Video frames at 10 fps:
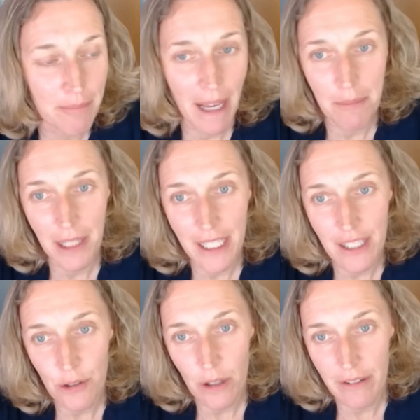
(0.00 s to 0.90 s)

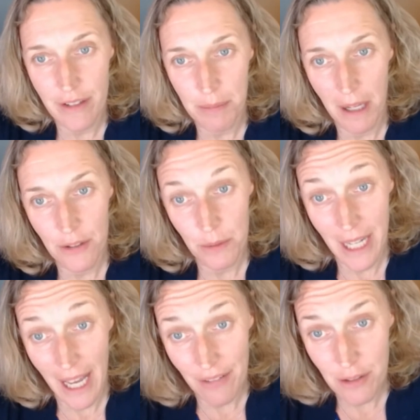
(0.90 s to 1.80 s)
obligatory response would
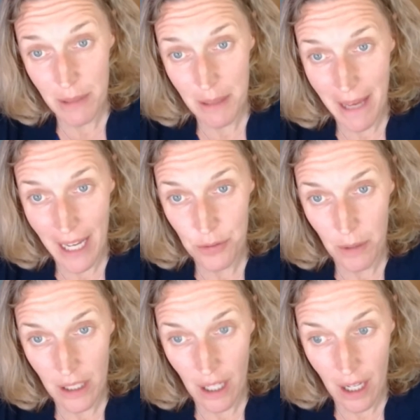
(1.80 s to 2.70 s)
have to be
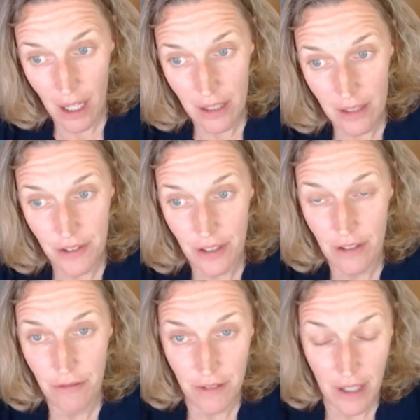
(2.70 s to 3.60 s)
Maxwell Hall, if
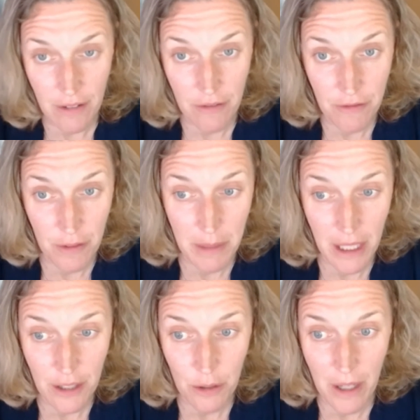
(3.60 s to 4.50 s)
you're
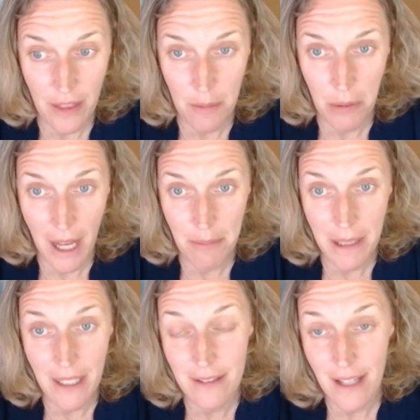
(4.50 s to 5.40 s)
familiar with it, Brad,
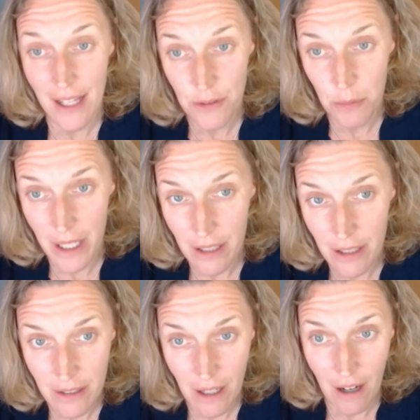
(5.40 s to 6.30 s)
because that's
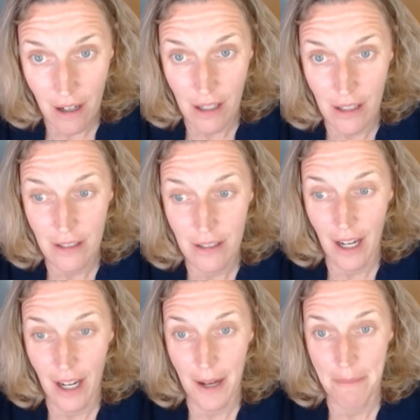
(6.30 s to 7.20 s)
where our
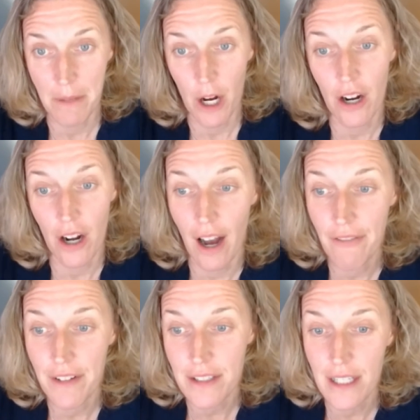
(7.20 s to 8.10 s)

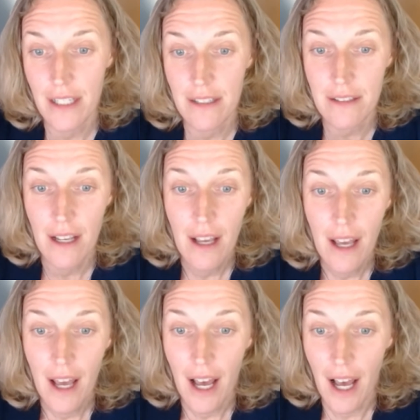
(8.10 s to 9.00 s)
office is.
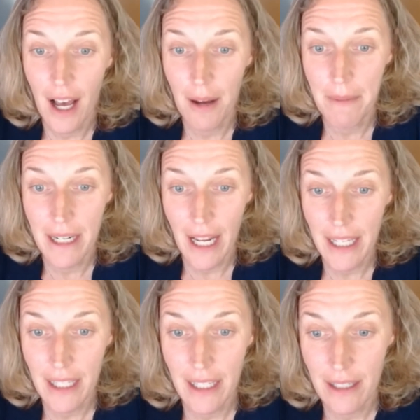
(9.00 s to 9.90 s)
And I
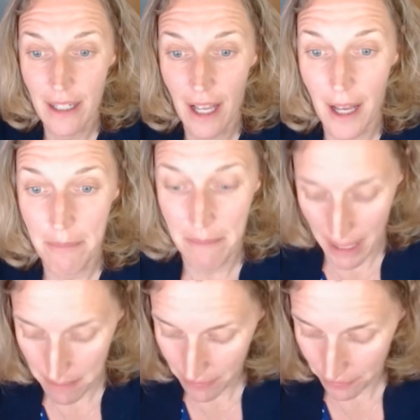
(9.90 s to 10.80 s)
can
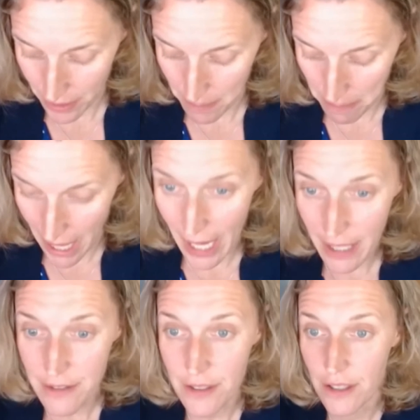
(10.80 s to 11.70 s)
maybe flip
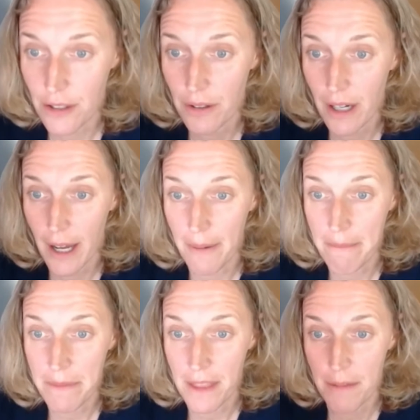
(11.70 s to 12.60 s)
back
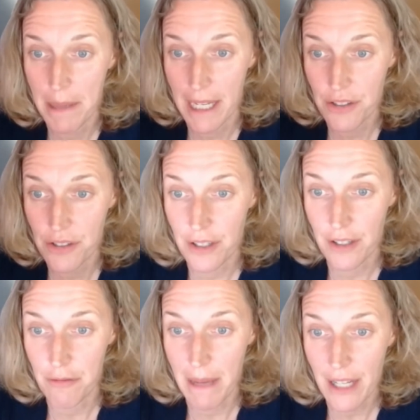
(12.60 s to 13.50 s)
to the picture
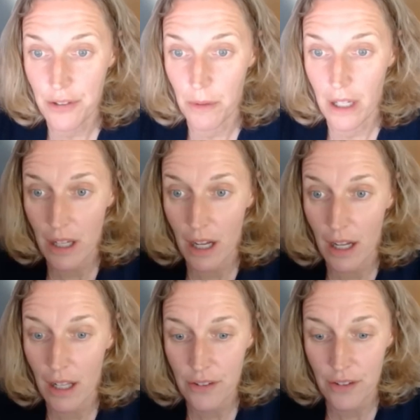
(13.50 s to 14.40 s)
of Maxwell
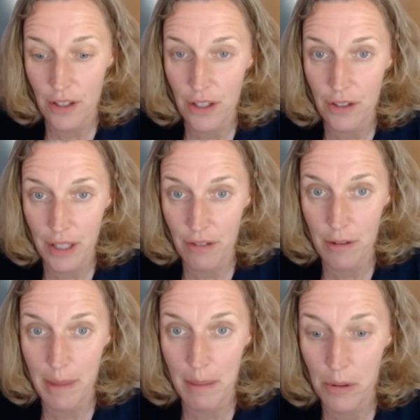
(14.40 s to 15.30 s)
Hall so you can
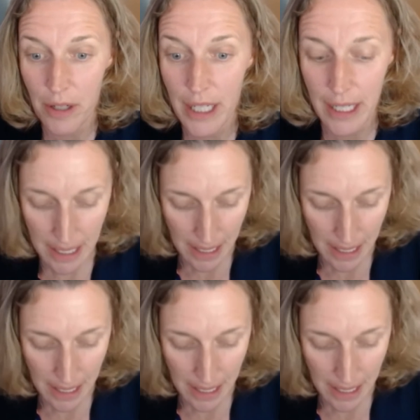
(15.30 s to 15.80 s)
remember it.